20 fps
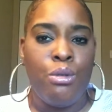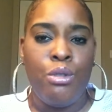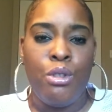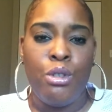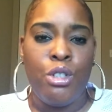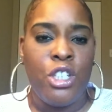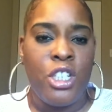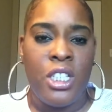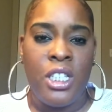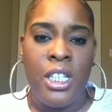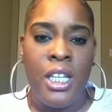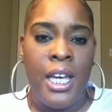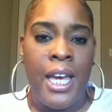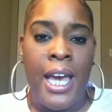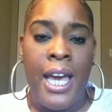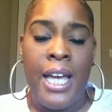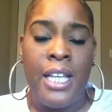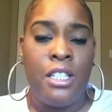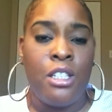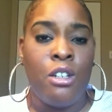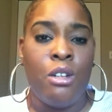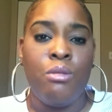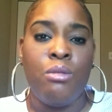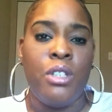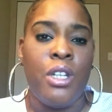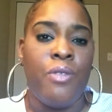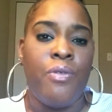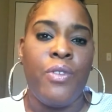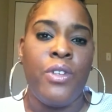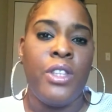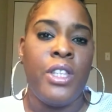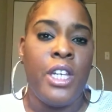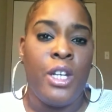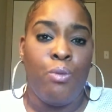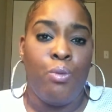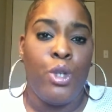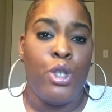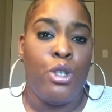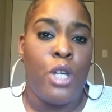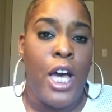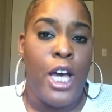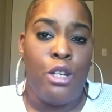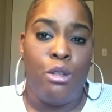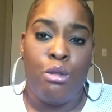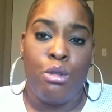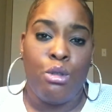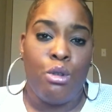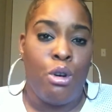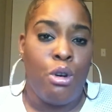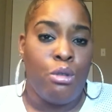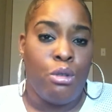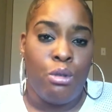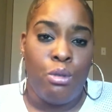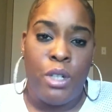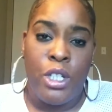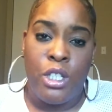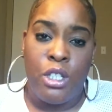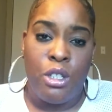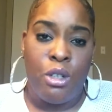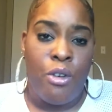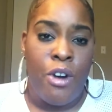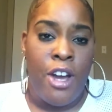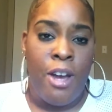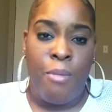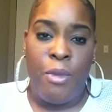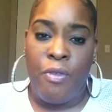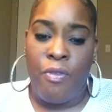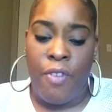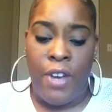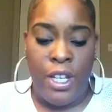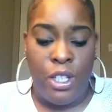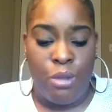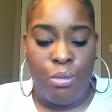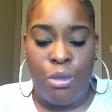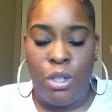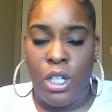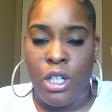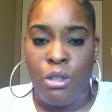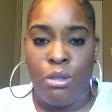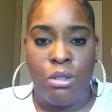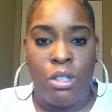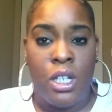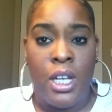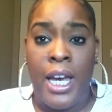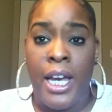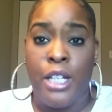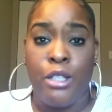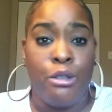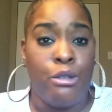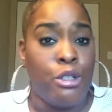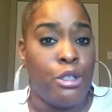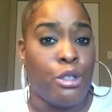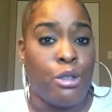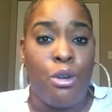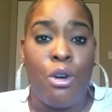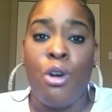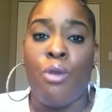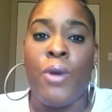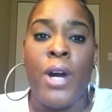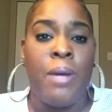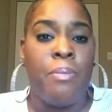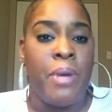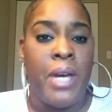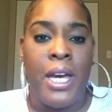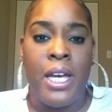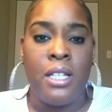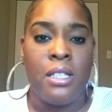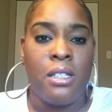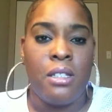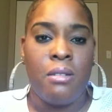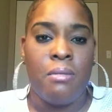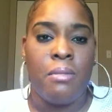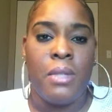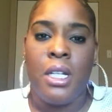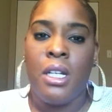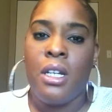you'll just see ads, no different than how you scroll through Instagram or Facebook and you see ads. You just scroll right past them.